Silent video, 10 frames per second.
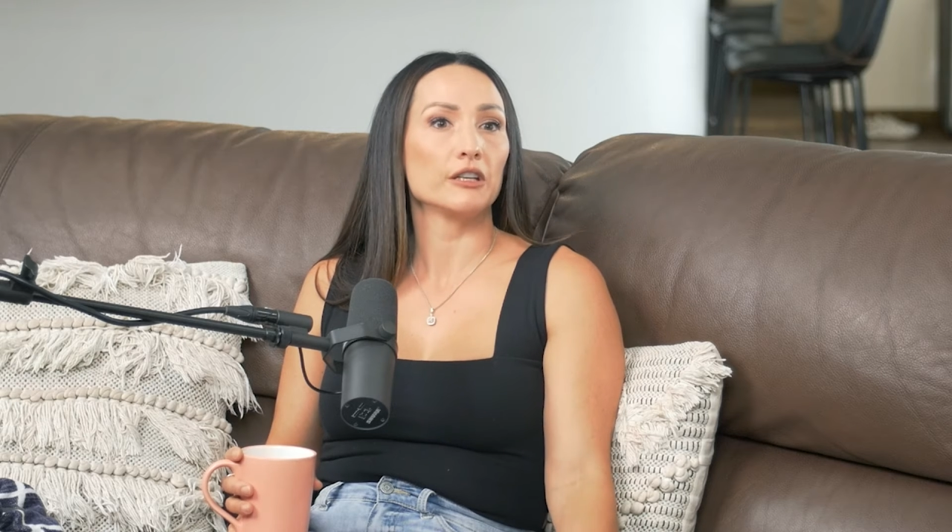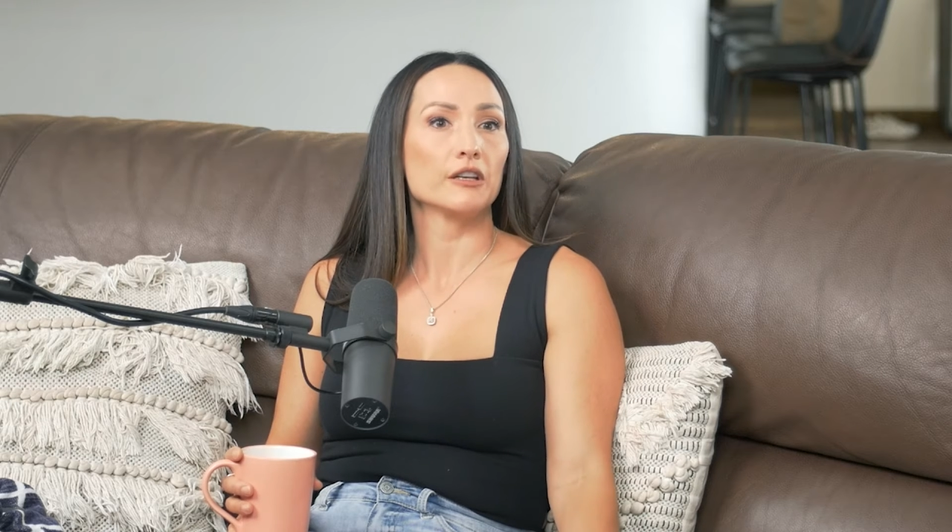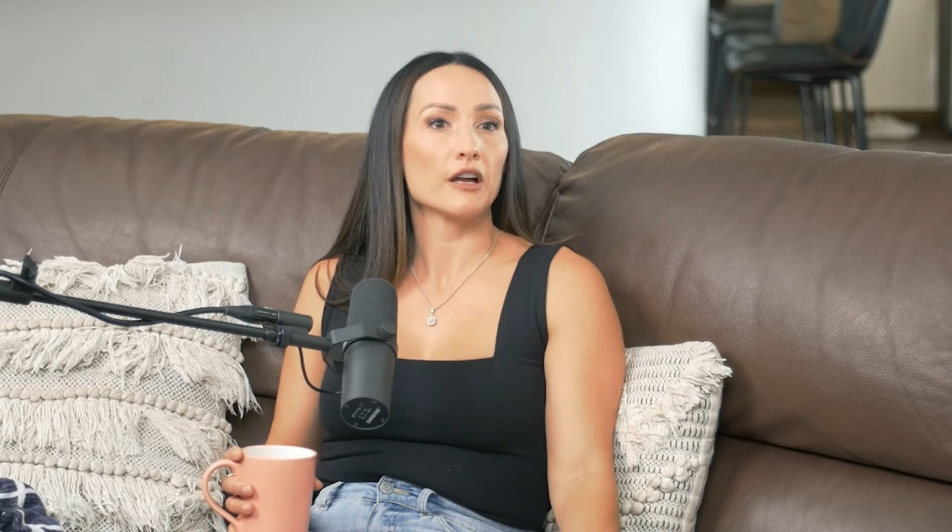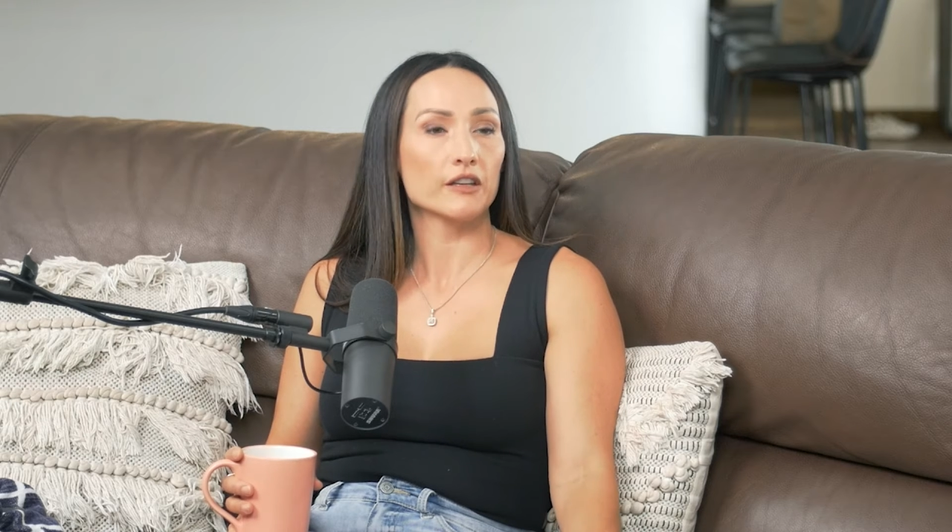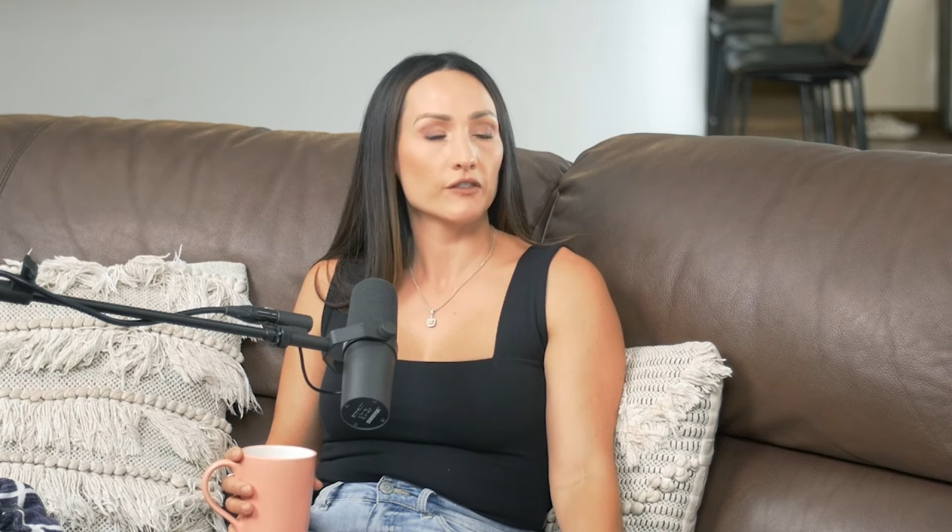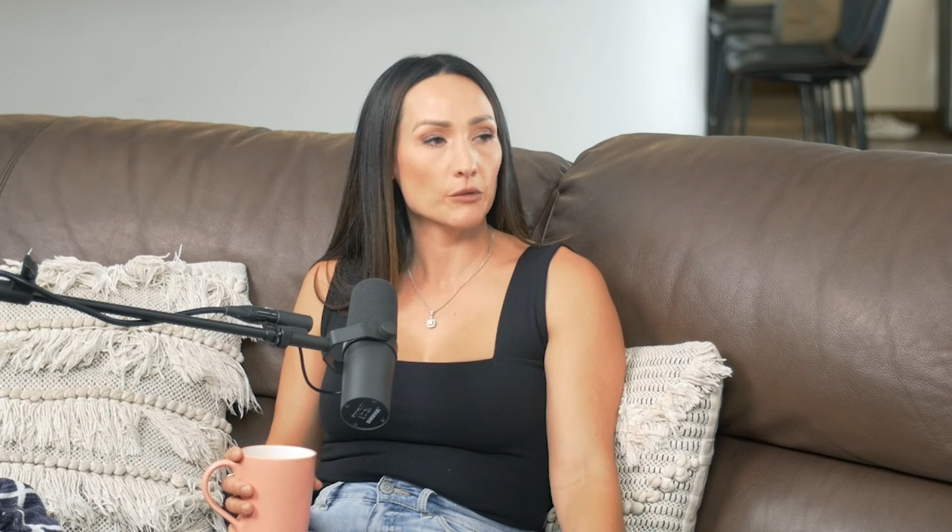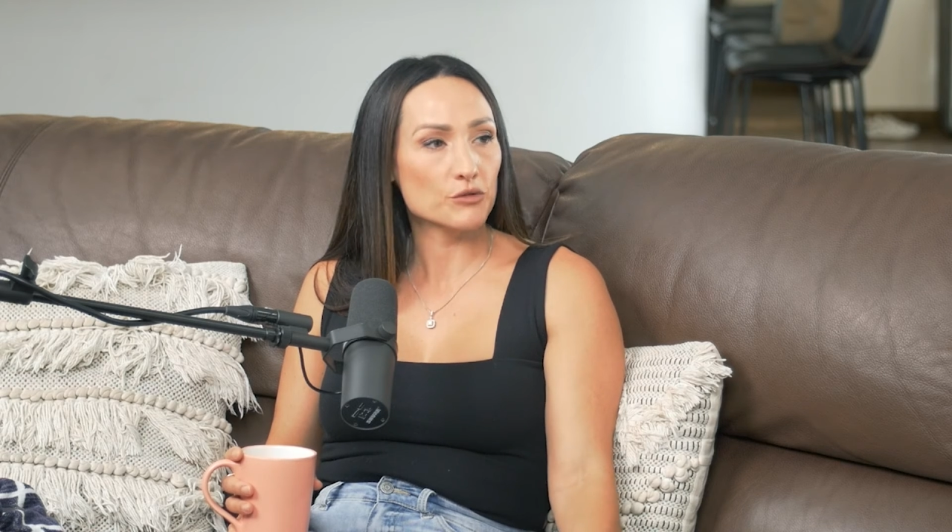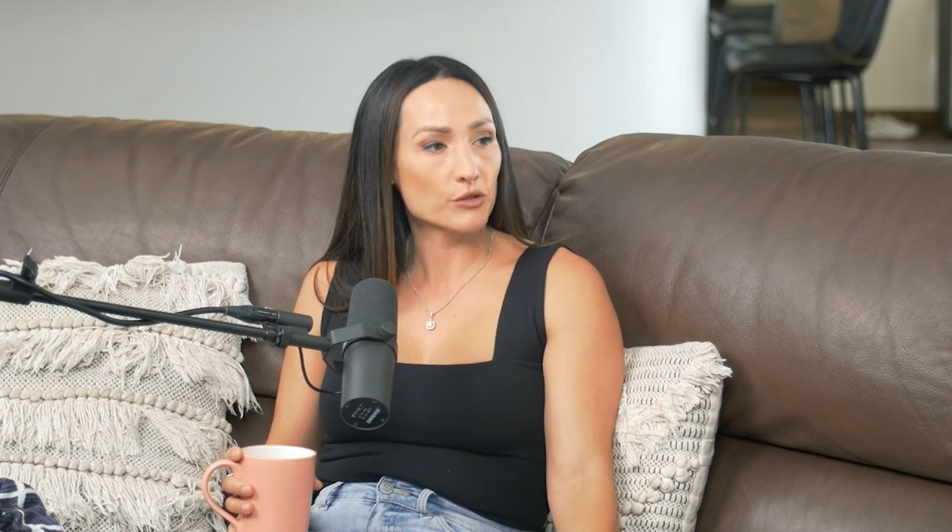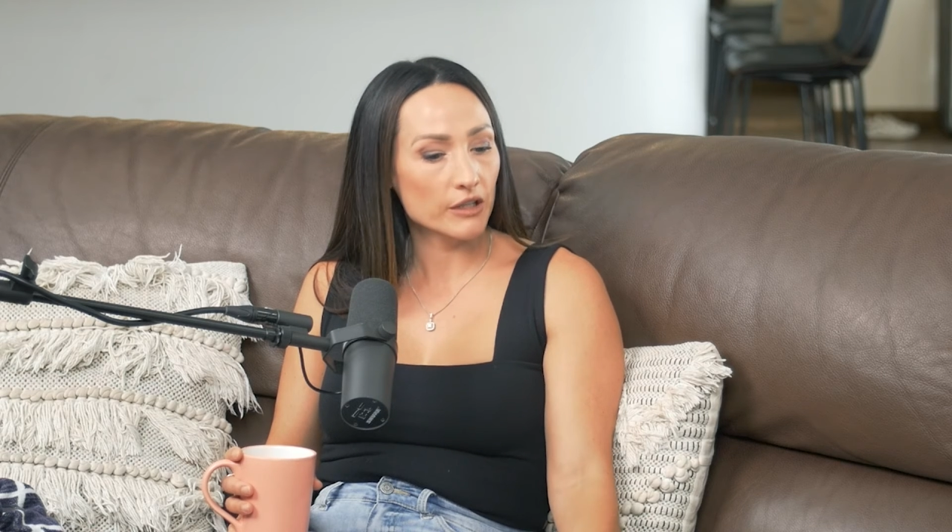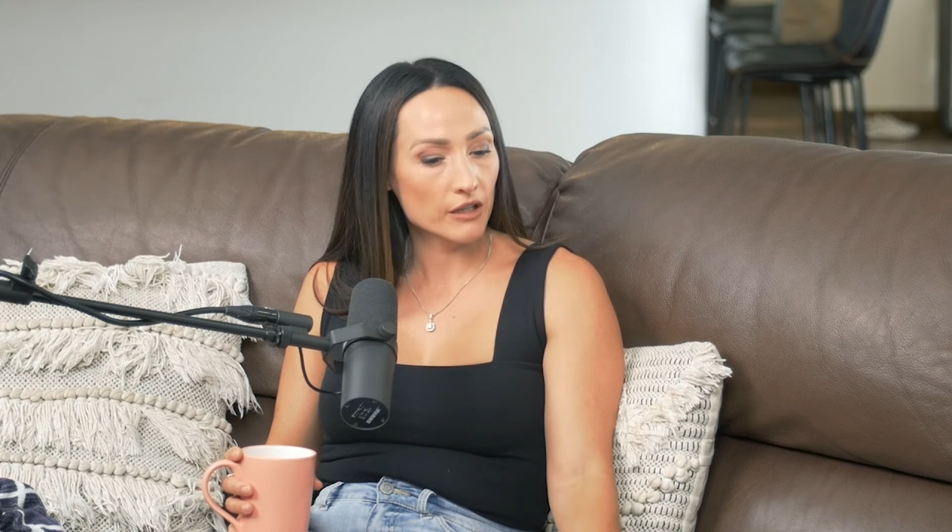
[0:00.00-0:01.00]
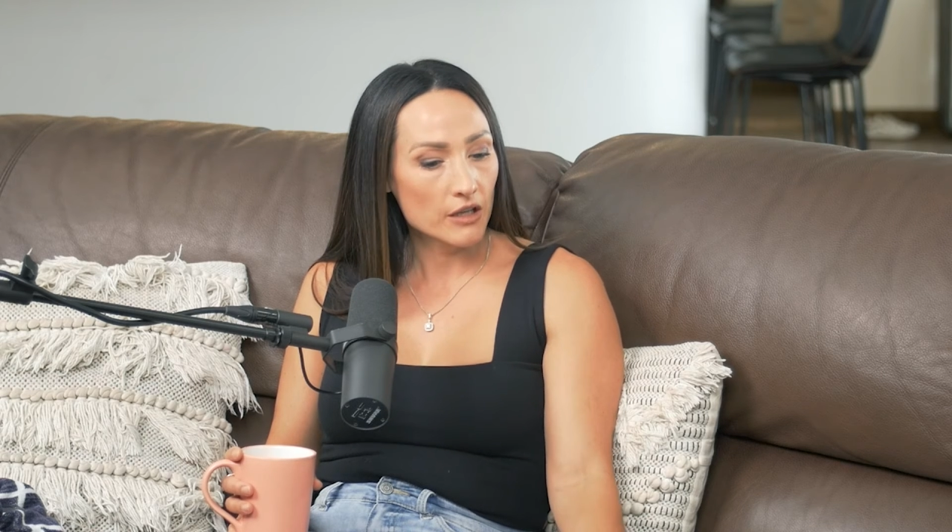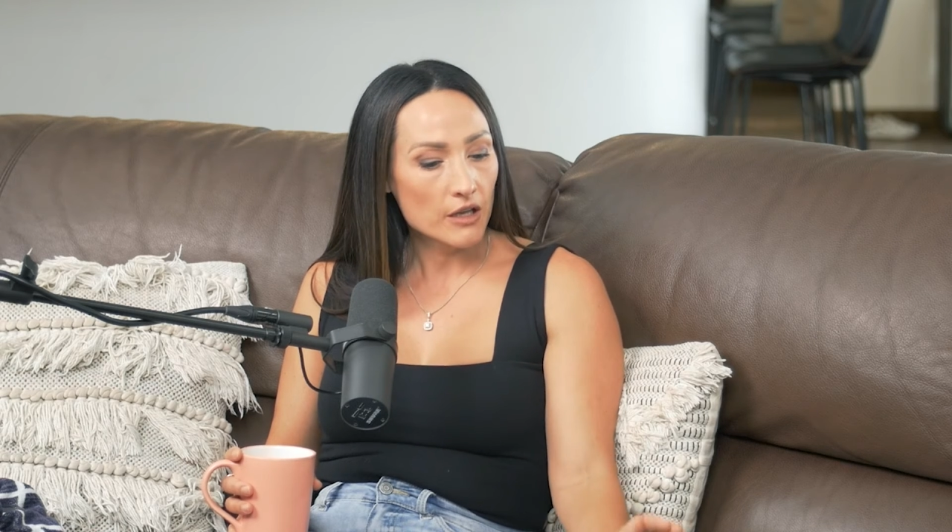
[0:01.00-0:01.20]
not giving up till they